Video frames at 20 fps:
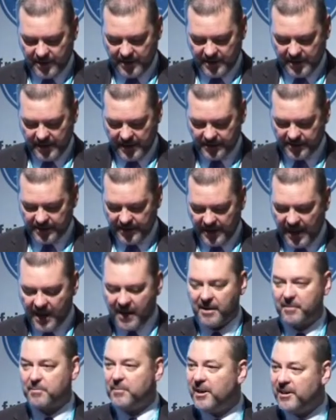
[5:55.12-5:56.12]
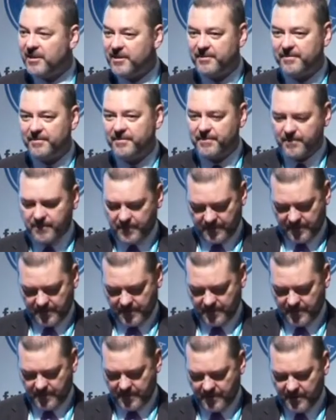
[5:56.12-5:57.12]
Eziagba.
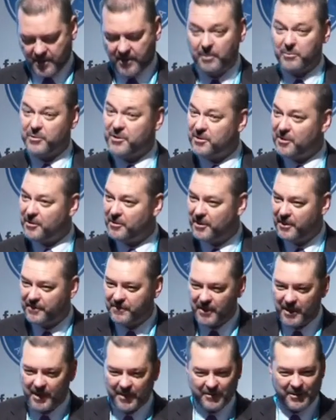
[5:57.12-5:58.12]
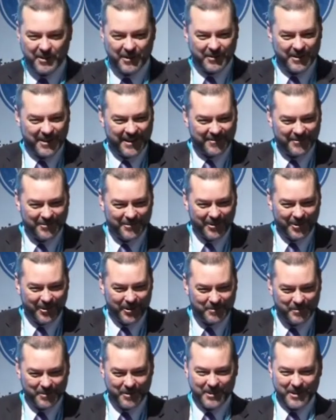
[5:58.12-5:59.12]
I'm sorry if I have got that
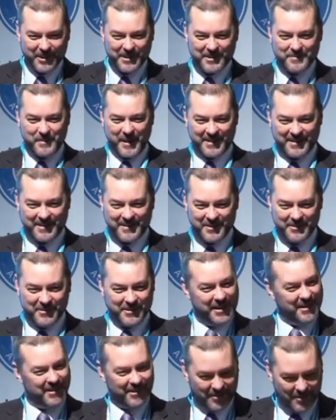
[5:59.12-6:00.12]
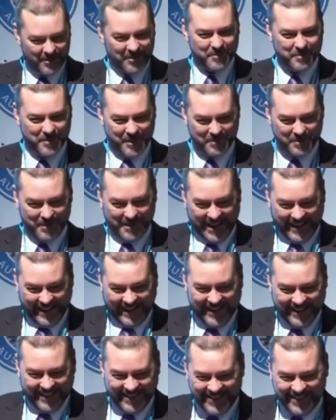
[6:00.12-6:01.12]
wrong, but I expect that you get a lot of people
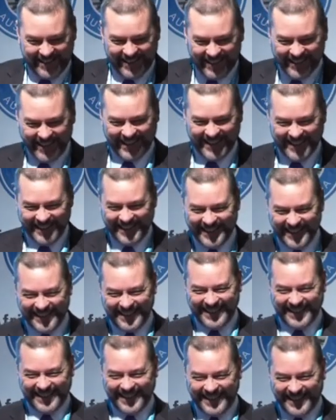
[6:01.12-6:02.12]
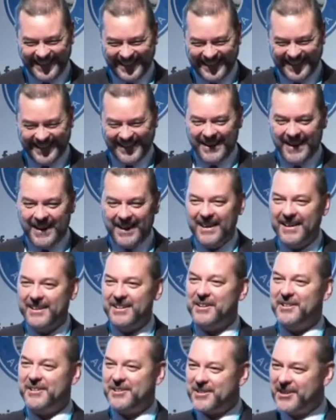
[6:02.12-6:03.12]
getting it wrong.
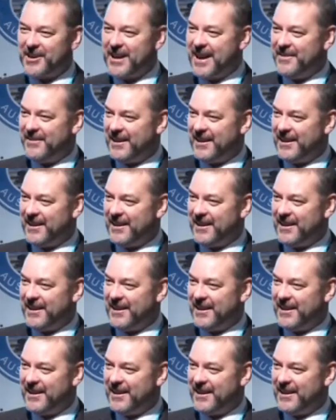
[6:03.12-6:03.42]
You'll try having a